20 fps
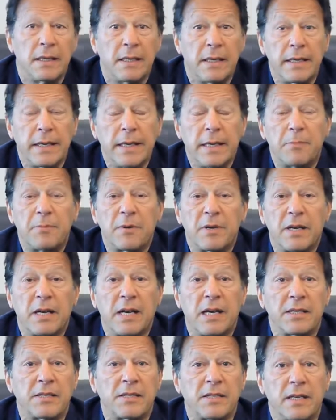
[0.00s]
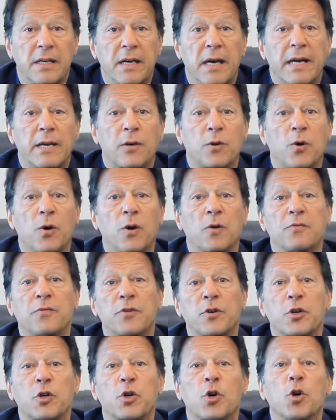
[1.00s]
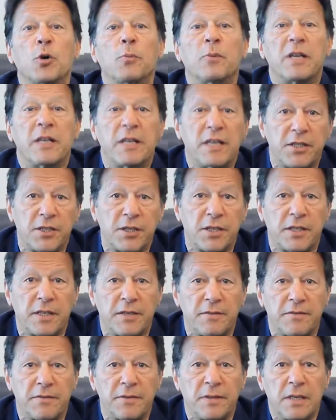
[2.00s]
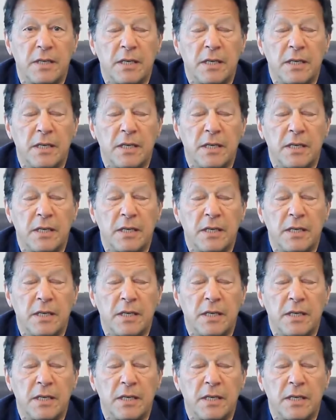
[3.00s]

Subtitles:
In April last year, I called for a global initiative